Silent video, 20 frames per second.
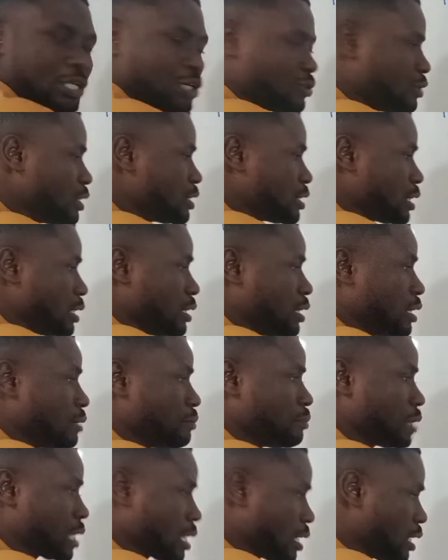The reason
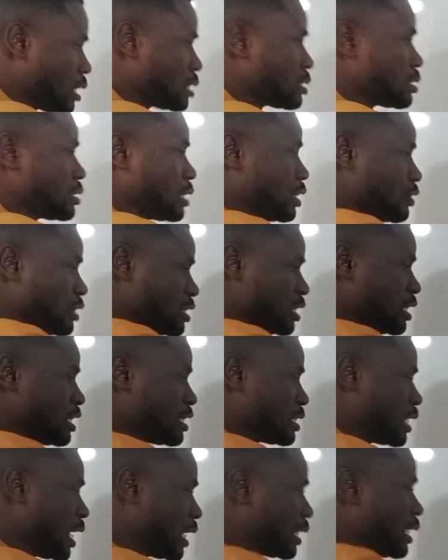
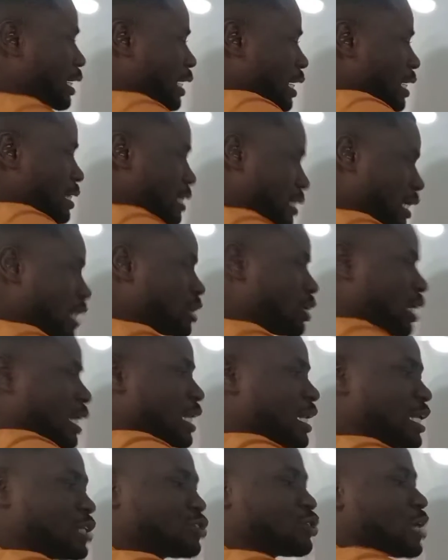is that a single
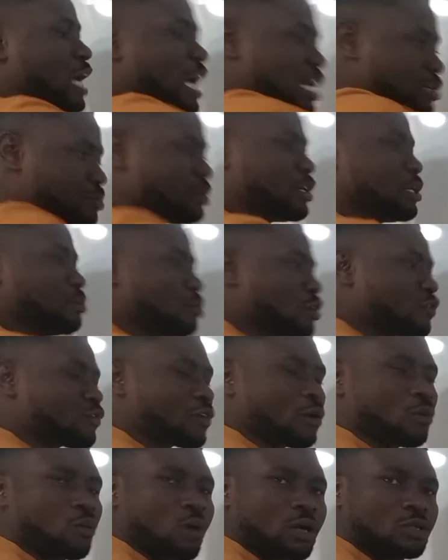electron has been removed
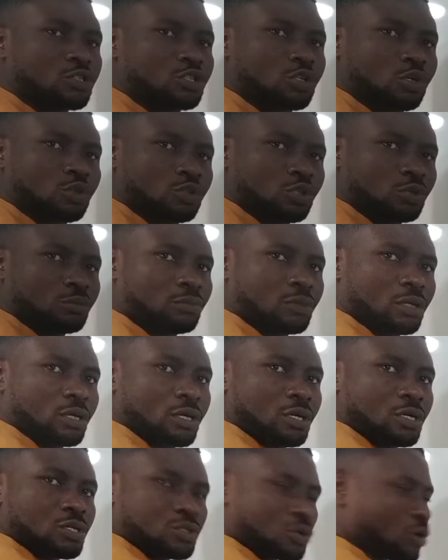from what? Sodium.
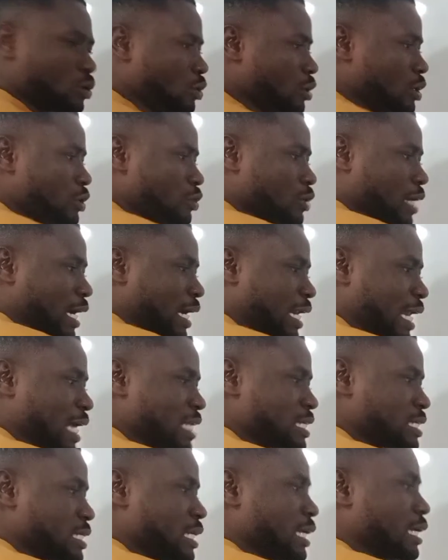So you
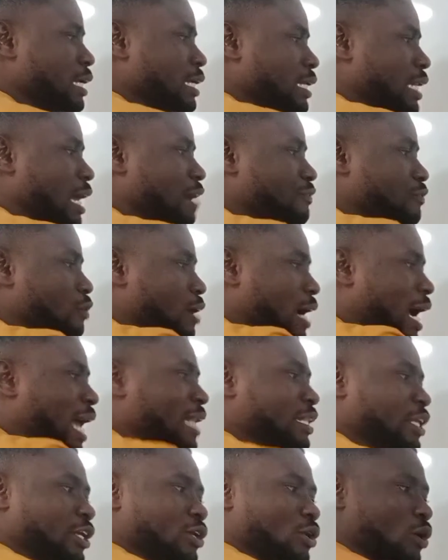cannot see that for
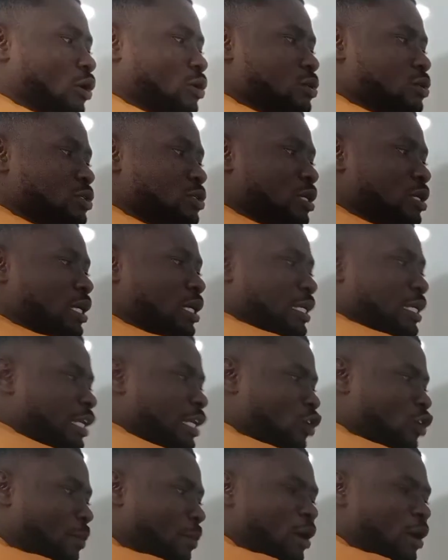cations,
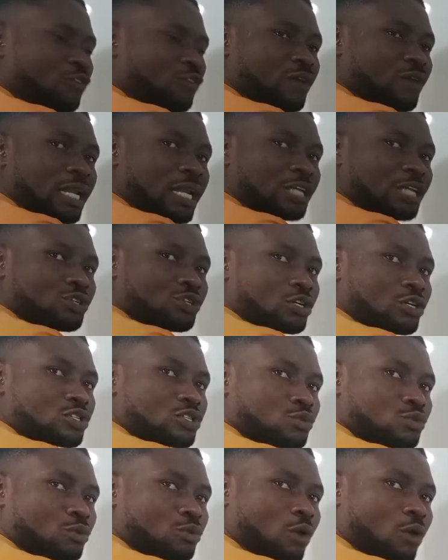the number of
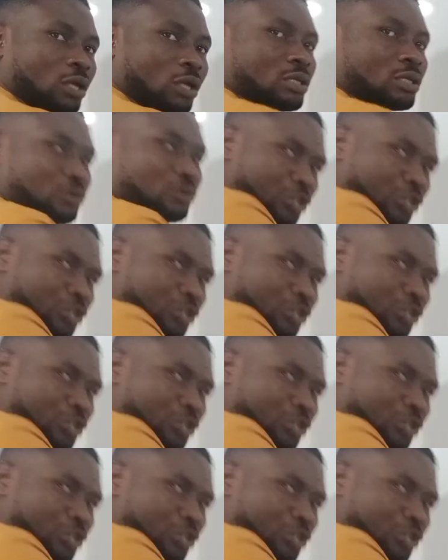electrons will what?